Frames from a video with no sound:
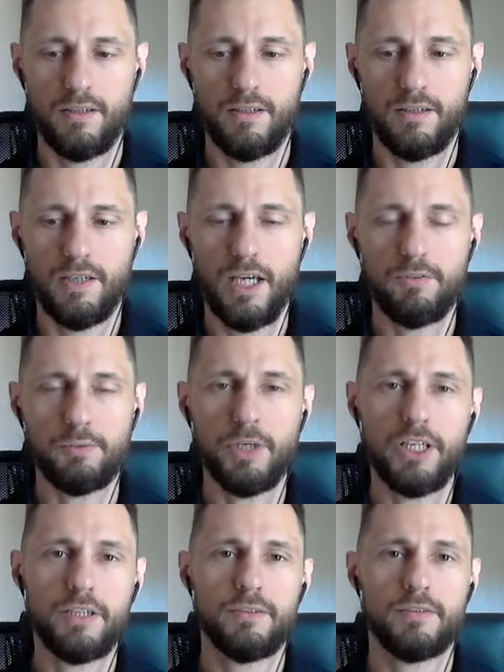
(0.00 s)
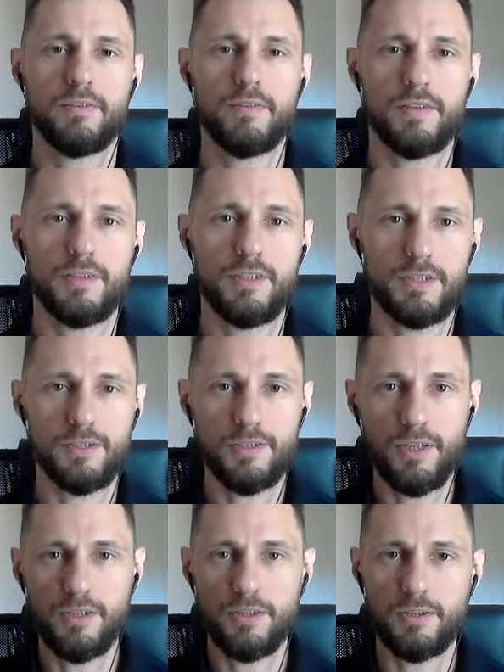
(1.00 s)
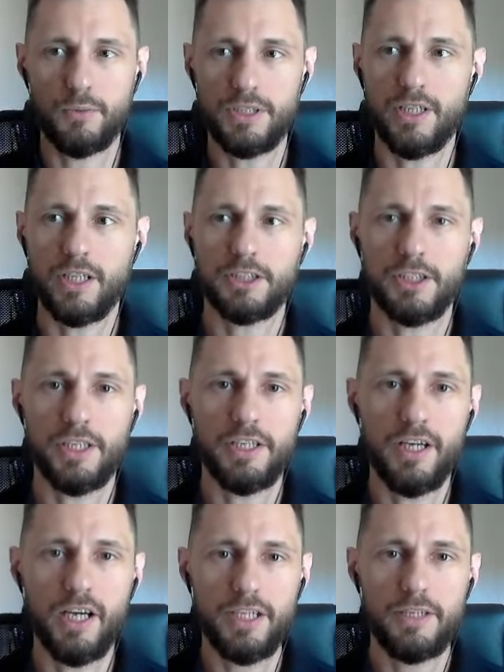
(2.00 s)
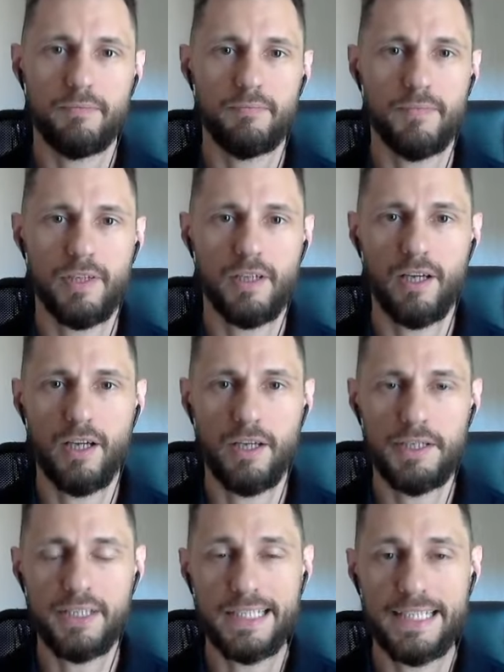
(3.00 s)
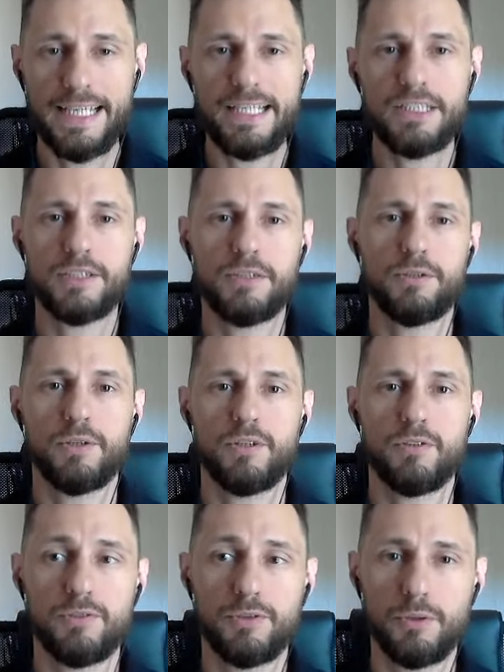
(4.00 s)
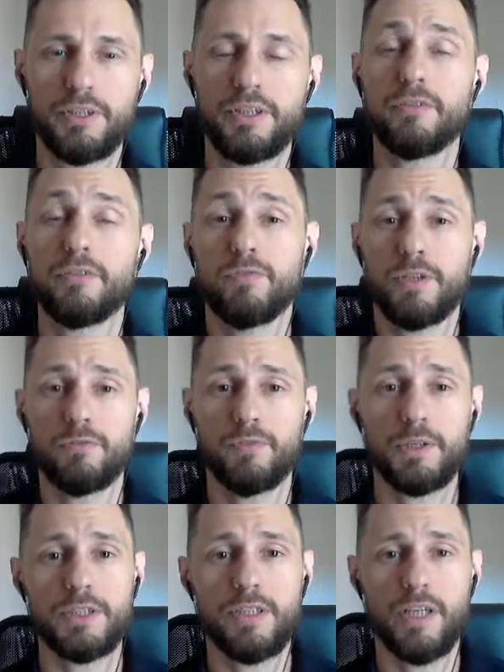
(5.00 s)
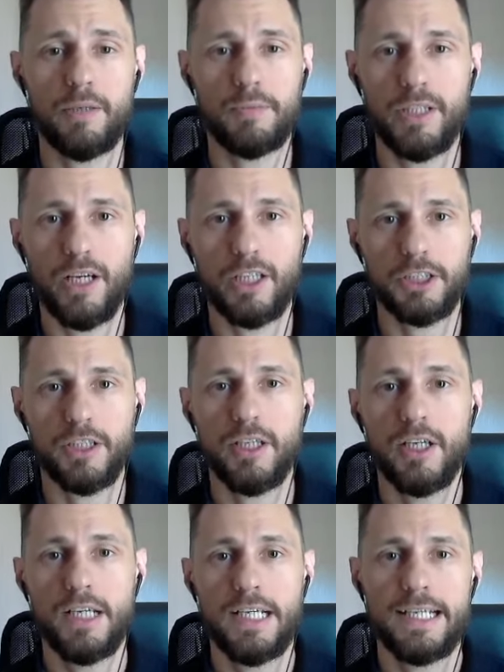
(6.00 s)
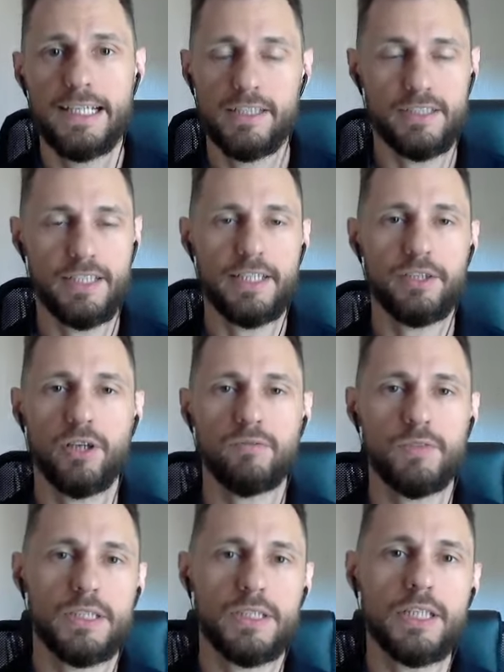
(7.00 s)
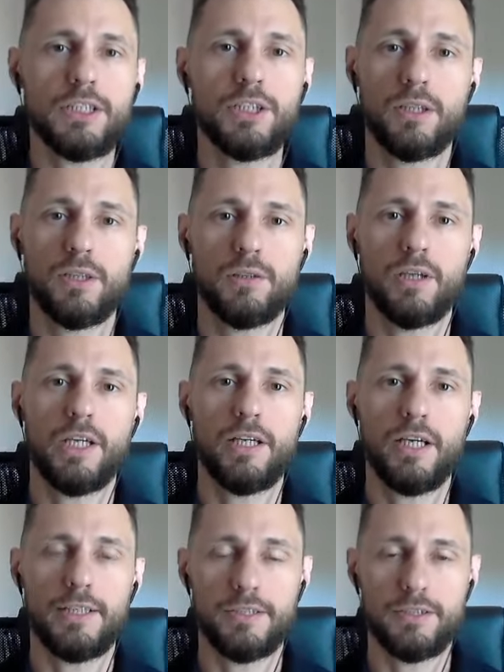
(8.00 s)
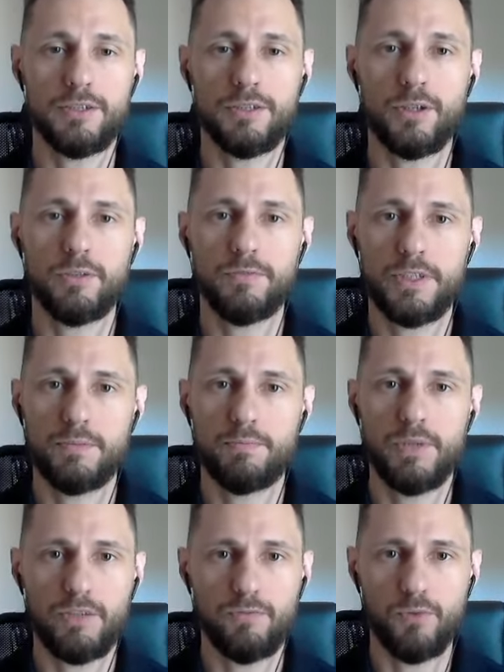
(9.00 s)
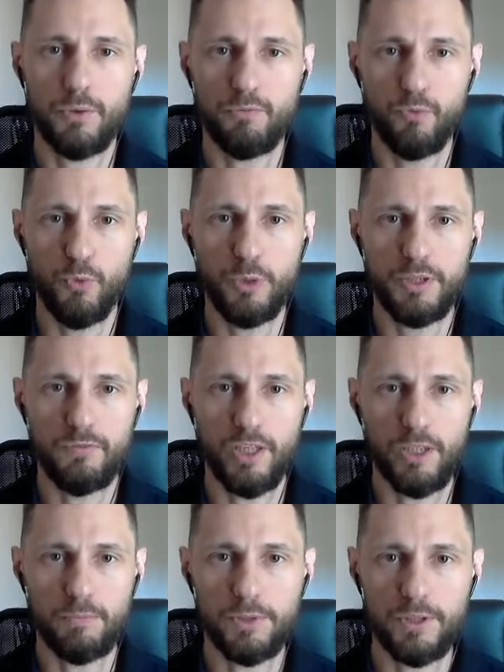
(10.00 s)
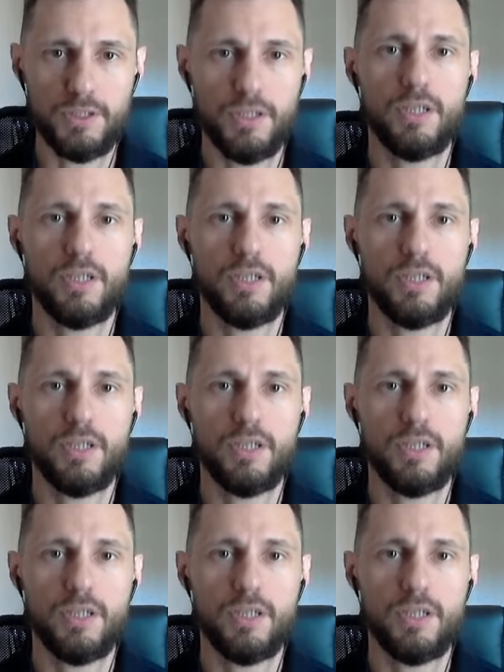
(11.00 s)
Hi everybody, this is Arthur with Dasha AI. In case you're tuning in for the first time, Dasha is a conversational AI as a service platform for developers,